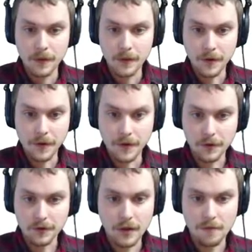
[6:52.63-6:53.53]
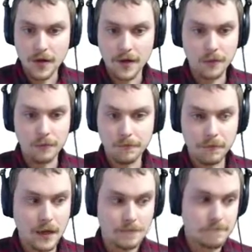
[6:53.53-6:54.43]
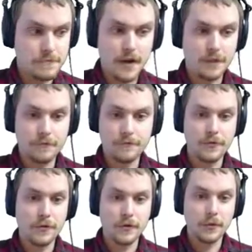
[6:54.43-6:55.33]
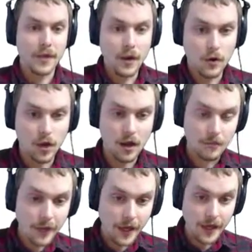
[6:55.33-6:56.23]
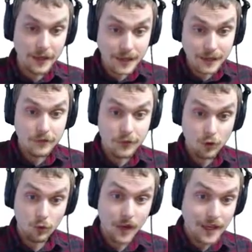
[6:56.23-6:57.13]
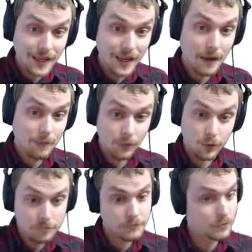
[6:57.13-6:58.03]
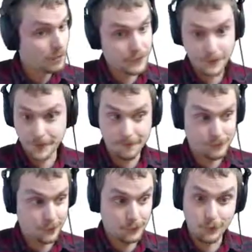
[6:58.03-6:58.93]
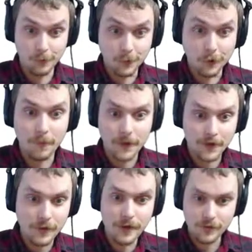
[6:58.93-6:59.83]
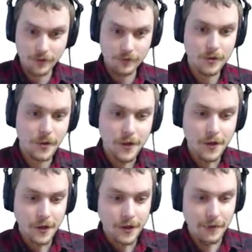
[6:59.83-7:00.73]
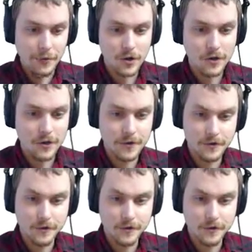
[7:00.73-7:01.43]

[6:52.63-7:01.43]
because uh, I, I don't, I'm not familiar with how complicated it is to create an app folder. So I'm just going to go full Dropbox access. And we'll call it